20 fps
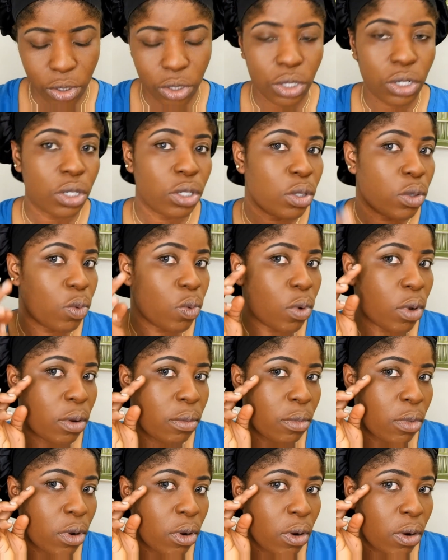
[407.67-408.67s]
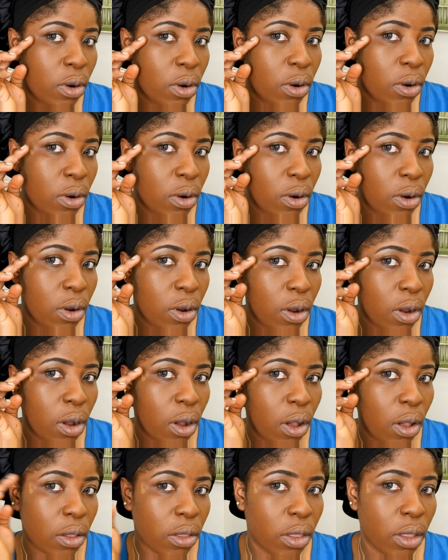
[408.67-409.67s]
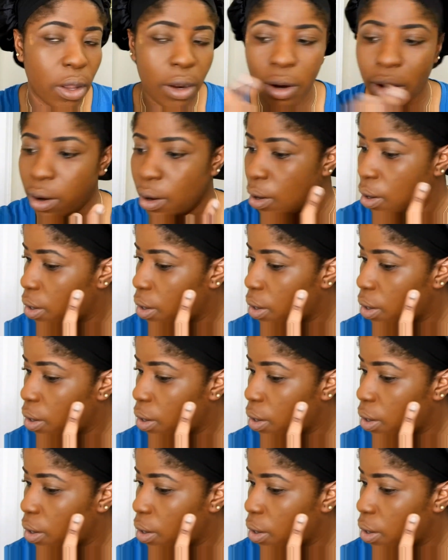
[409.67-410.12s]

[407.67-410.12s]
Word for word: just one more on there.